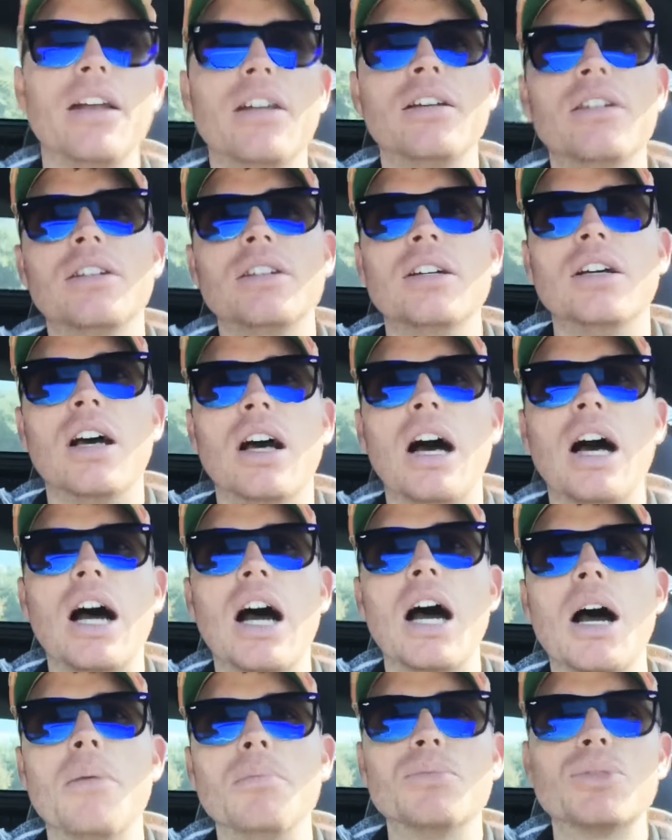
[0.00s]

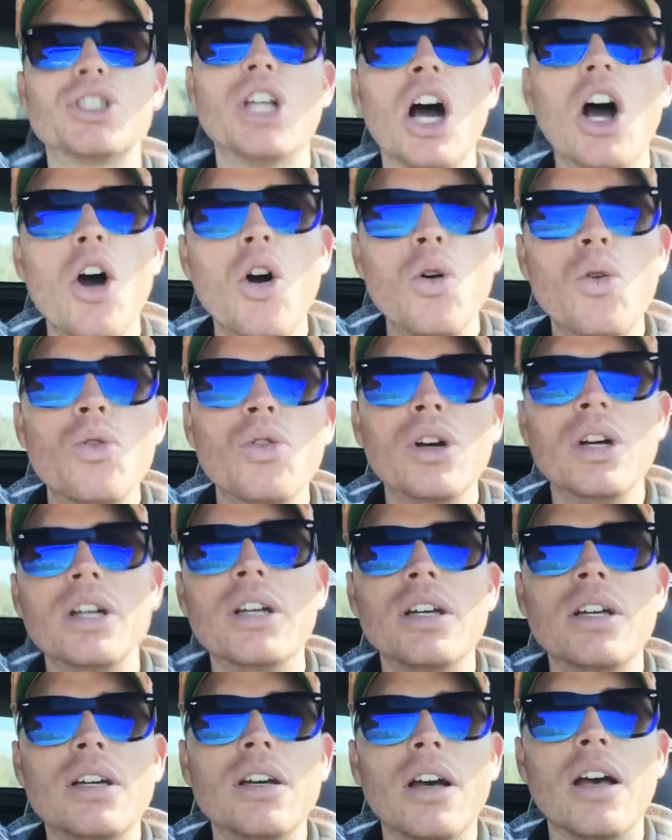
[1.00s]
And
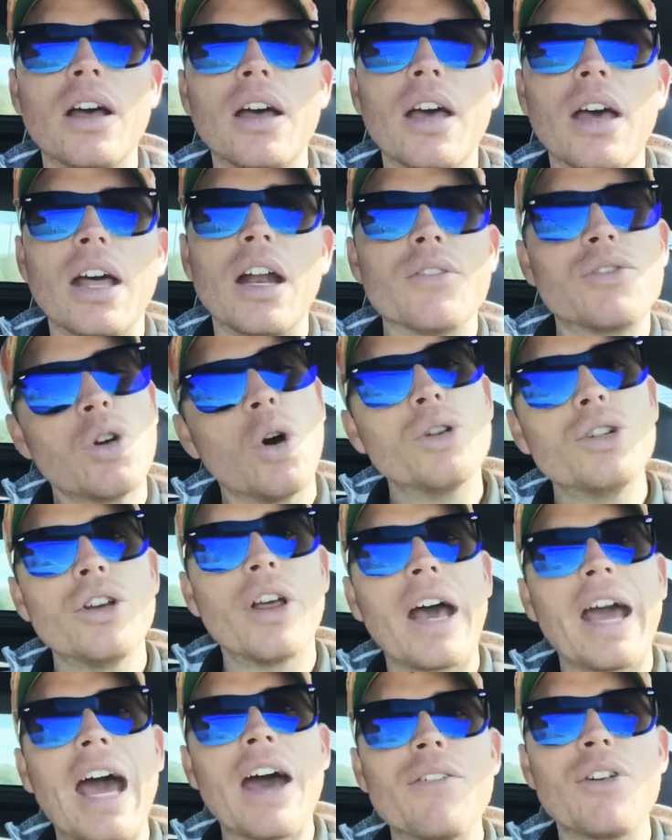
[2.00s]
I've told you,
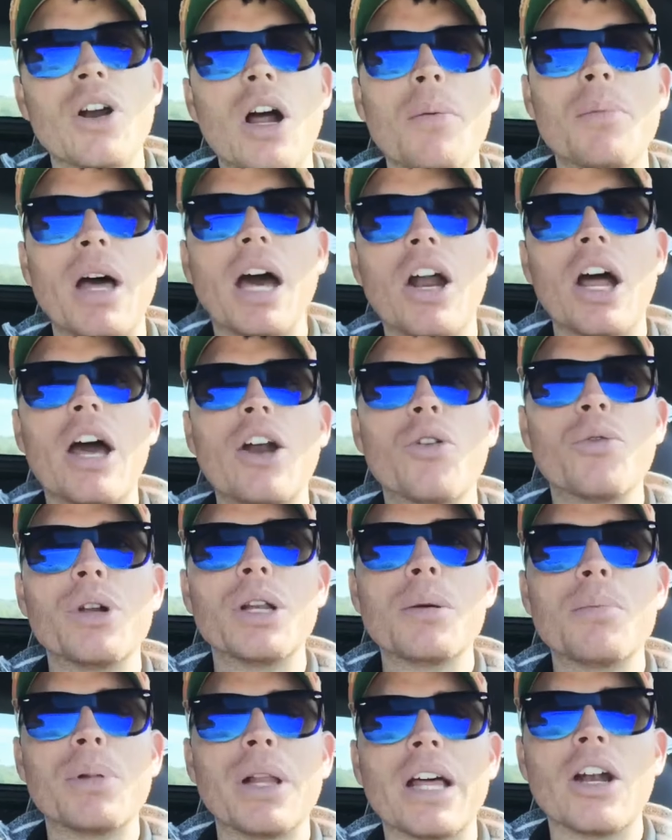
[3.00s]
I don't
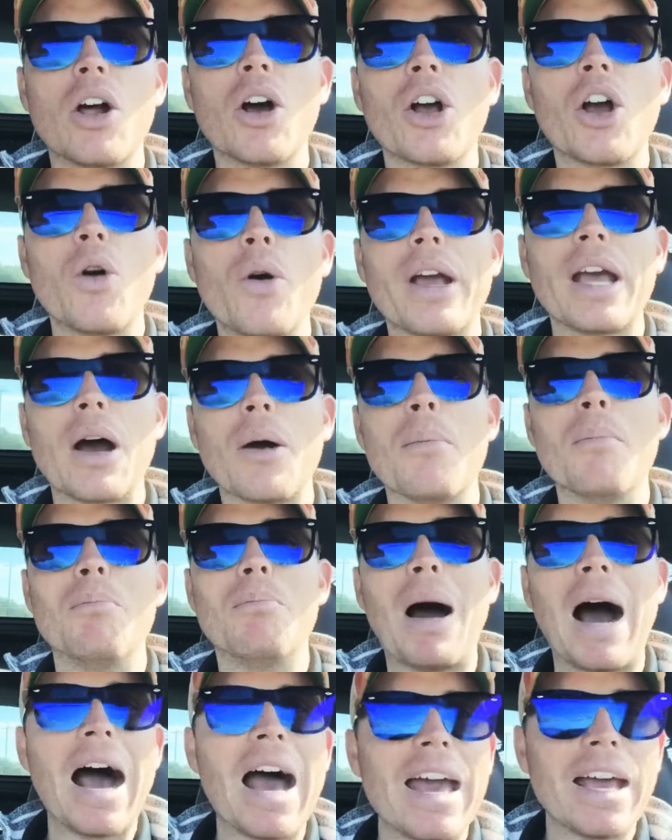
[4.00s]
really plan on going out and
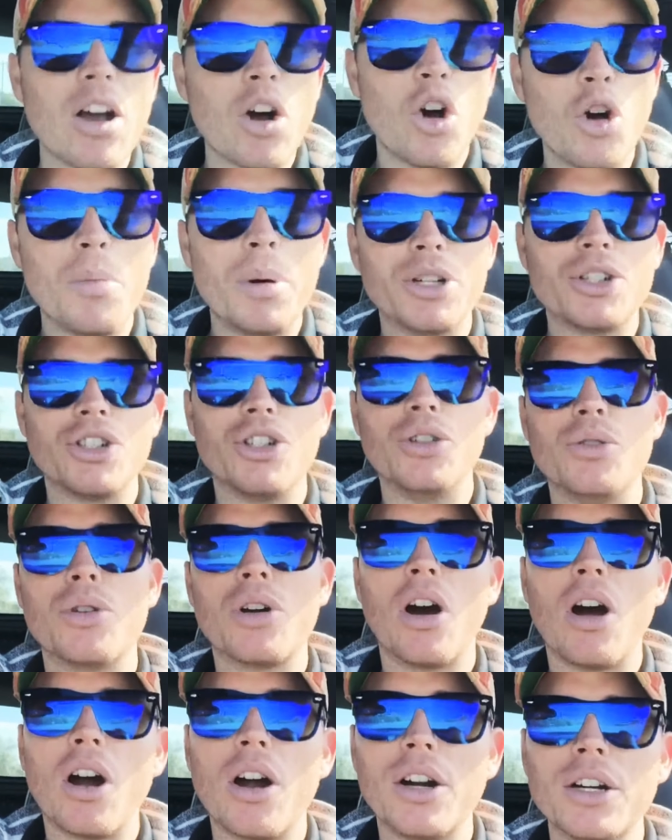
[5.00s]
buying a whole bunch of new
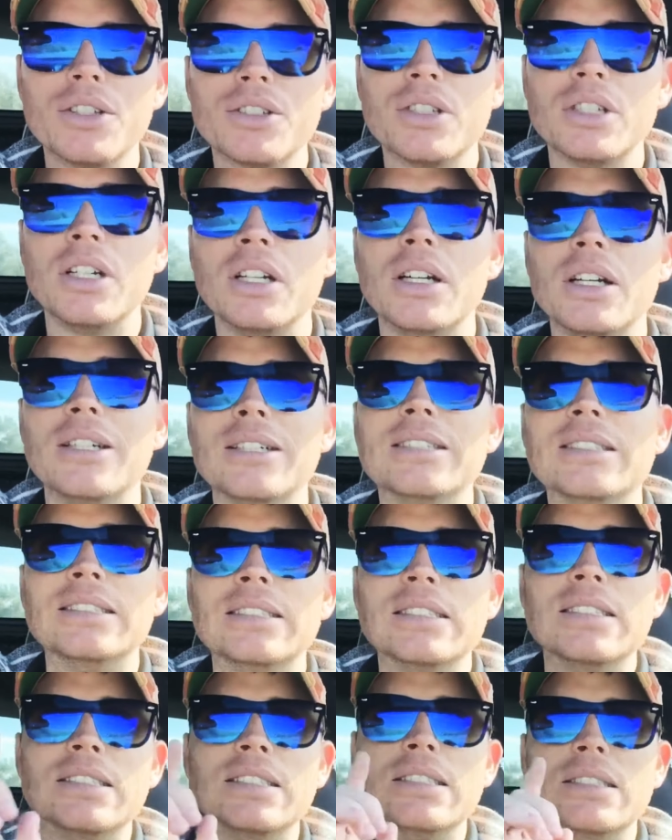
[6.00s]
cars,
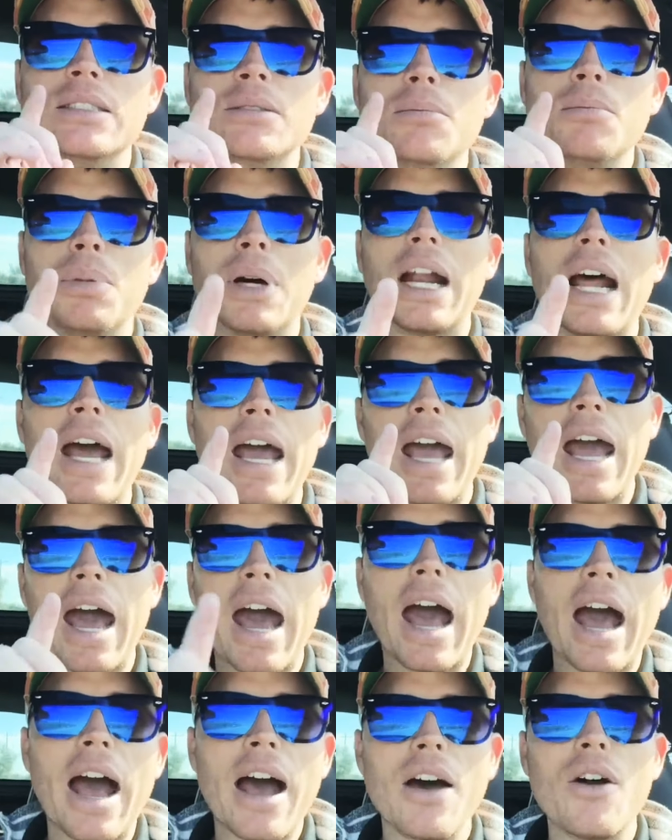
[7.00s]
but I
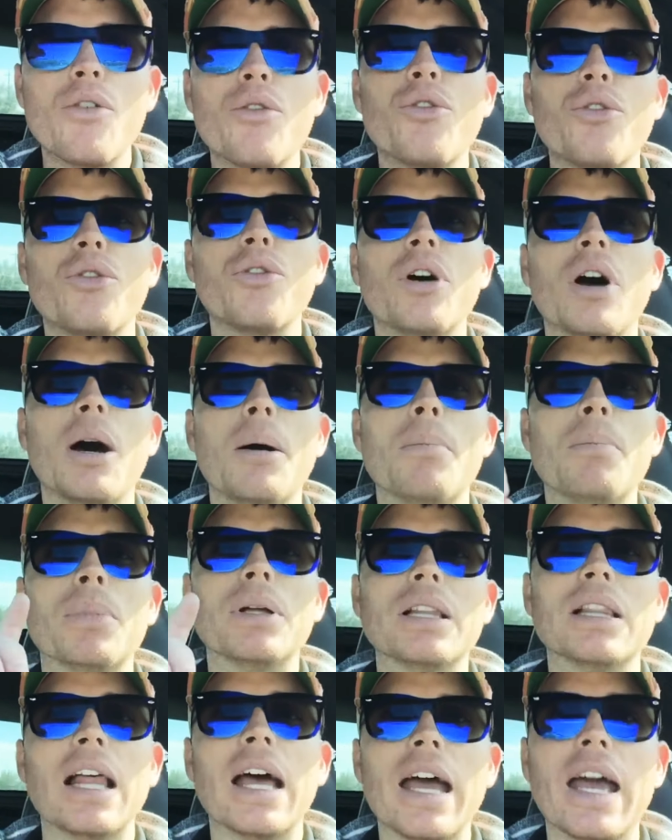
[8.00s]
have a
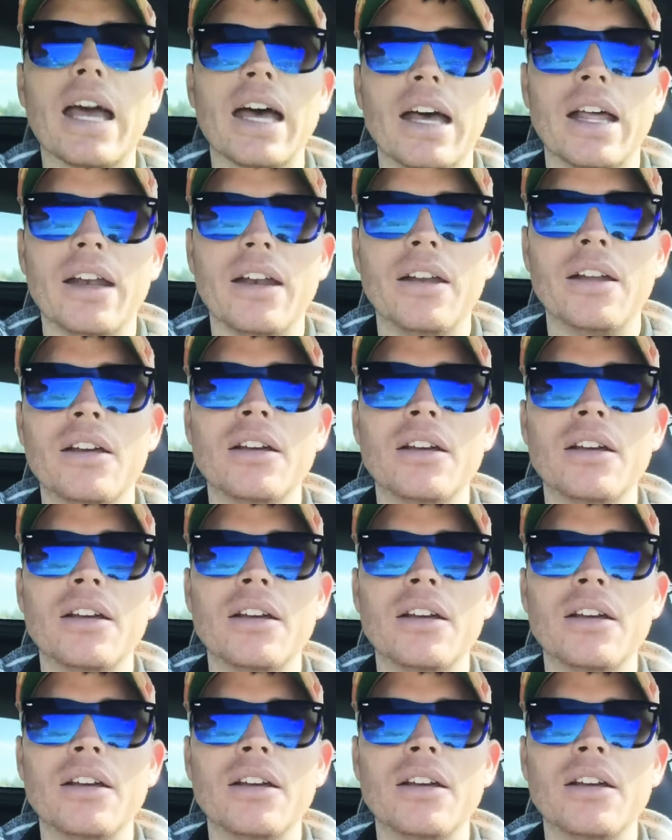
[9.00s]
plan.